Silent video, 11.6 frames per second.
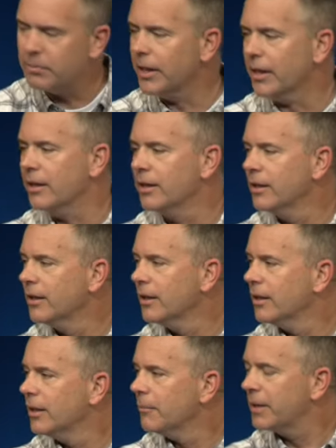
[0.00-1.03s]
me
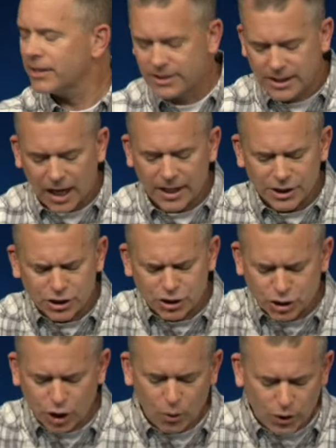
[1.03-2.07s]
because God is
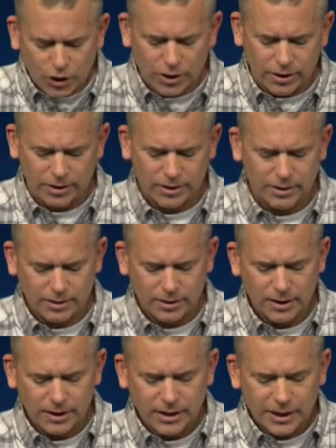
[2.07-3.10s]
so good,
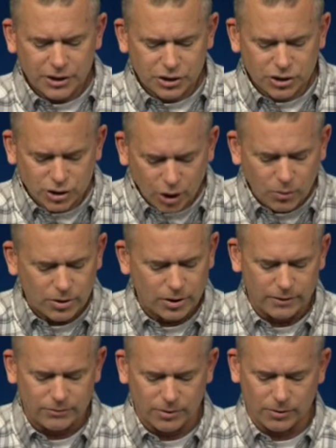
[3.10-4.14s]
is so
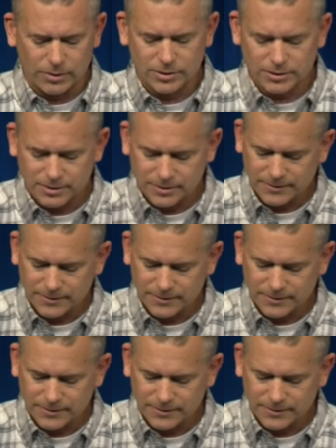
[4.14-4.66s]
good, folks.